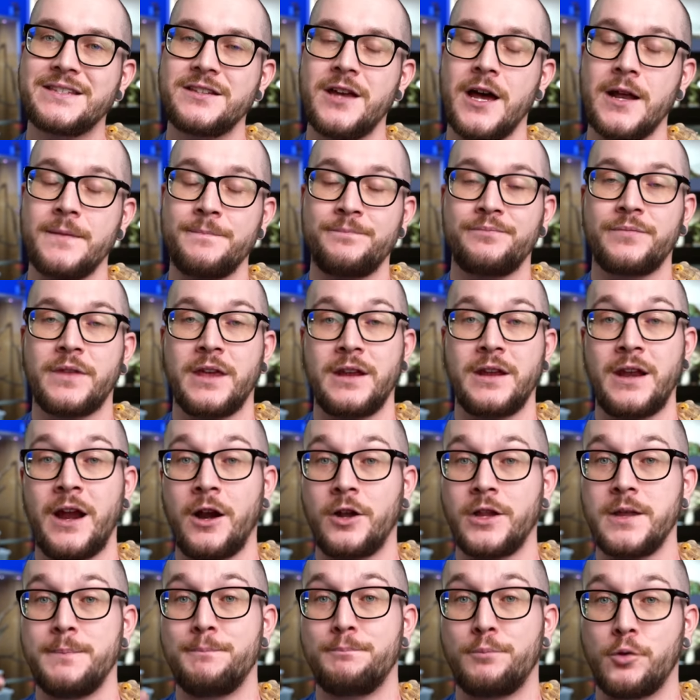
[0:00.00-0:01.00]
sun can not
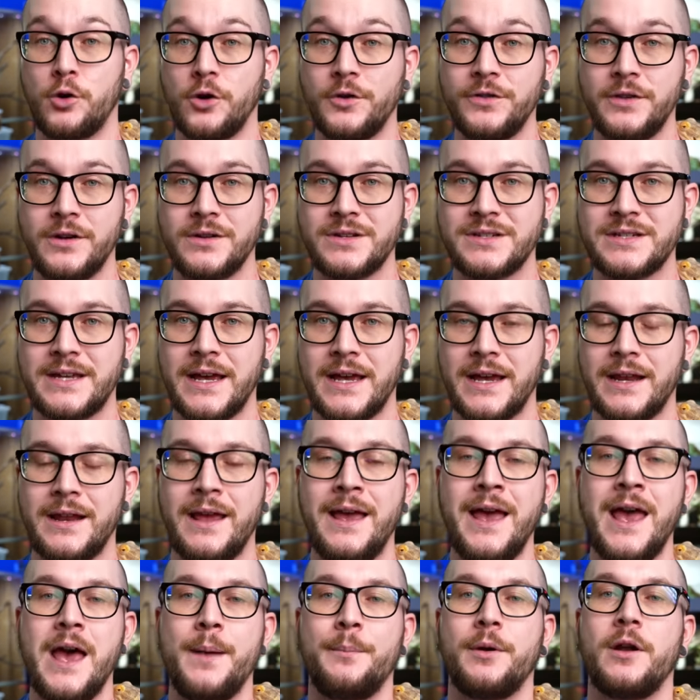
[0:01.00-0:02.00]
only burn their skin,
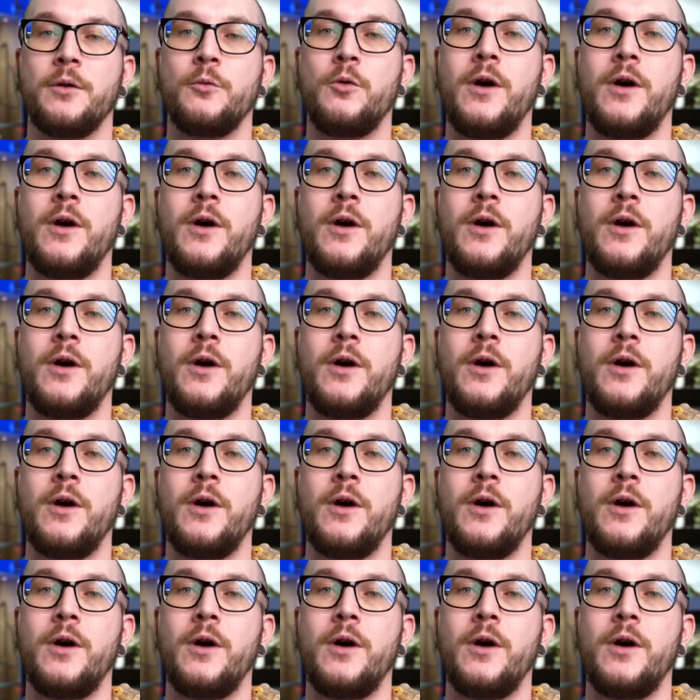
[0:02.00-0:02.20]
but it